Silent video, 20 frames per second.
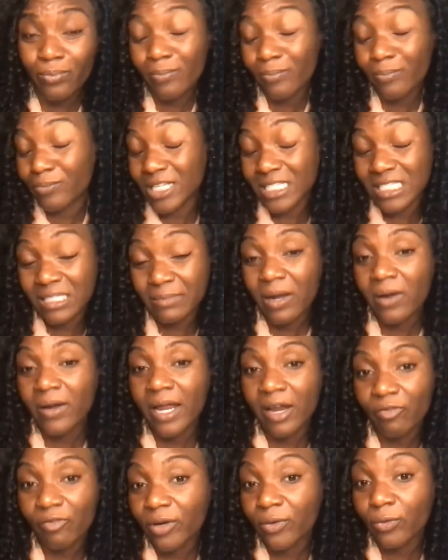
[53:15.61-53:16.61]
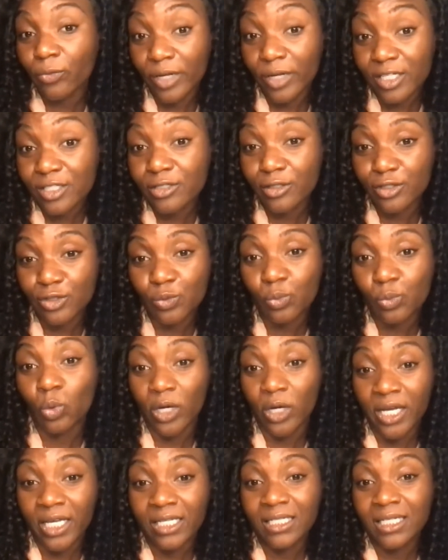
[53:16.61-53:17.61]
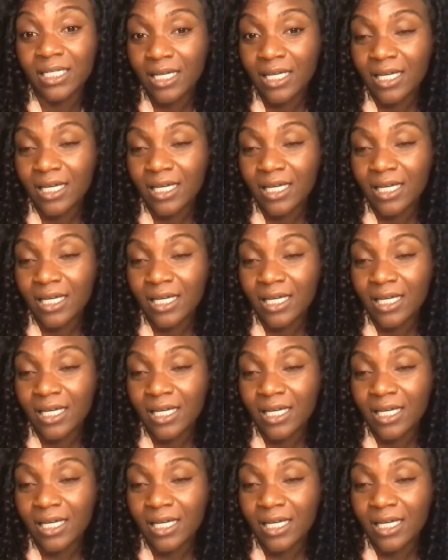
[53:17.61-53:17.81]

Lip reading: just about every research 1